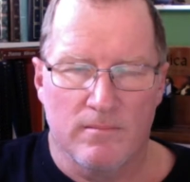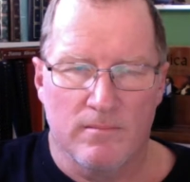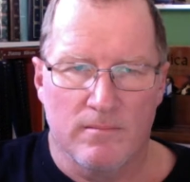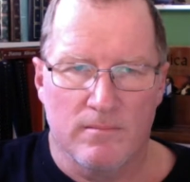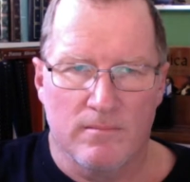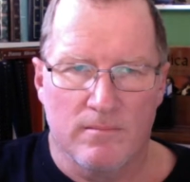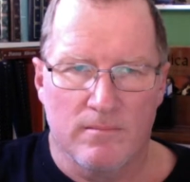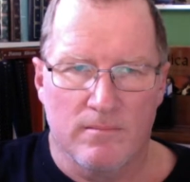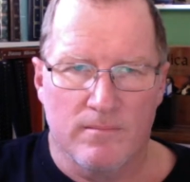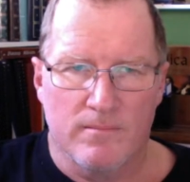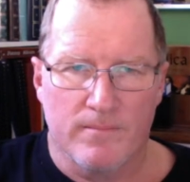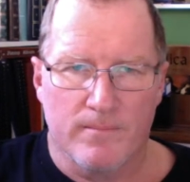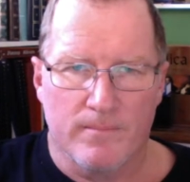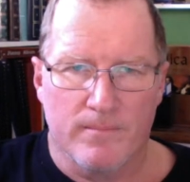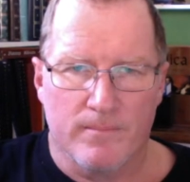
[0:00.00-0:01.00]

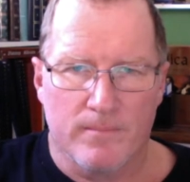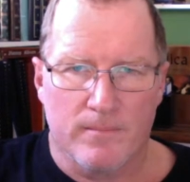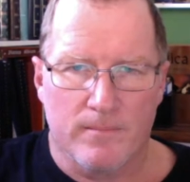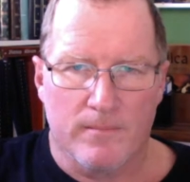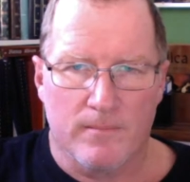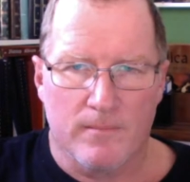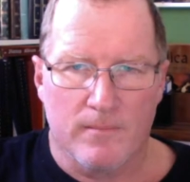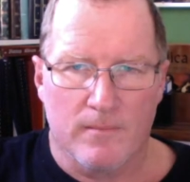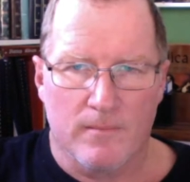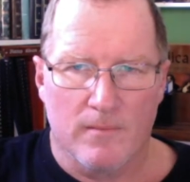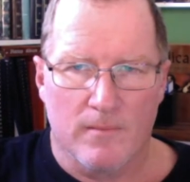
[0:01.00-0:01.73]
No one is speaking in this clip.